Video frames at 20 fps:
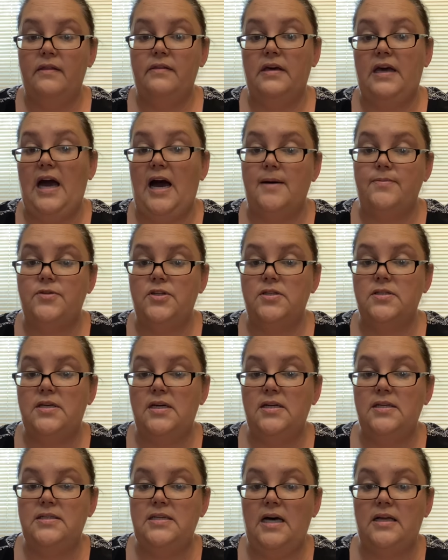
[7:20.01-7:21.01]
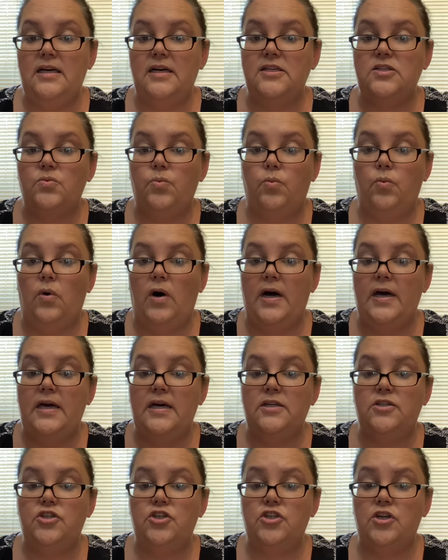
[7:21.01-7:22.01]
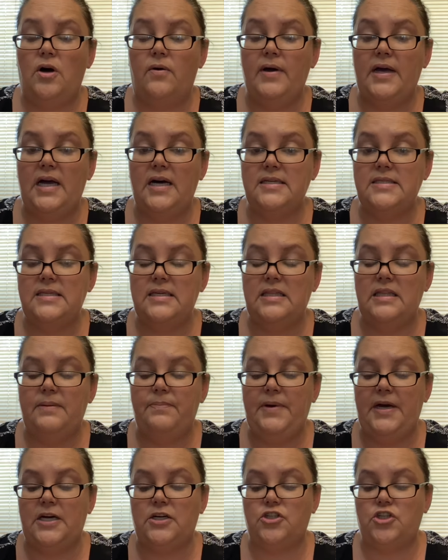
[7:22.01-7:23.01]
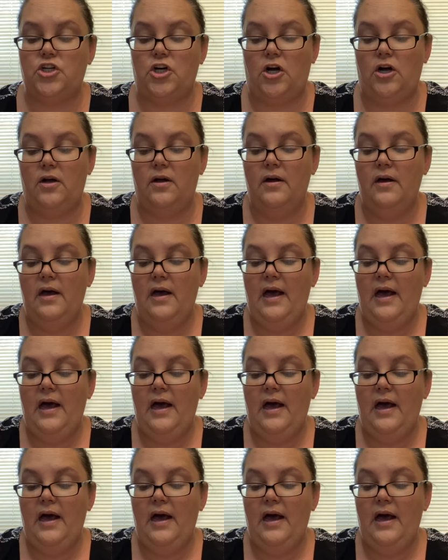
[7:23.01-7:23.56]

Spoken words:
The caption's going to tell us what it's showing us in the picture.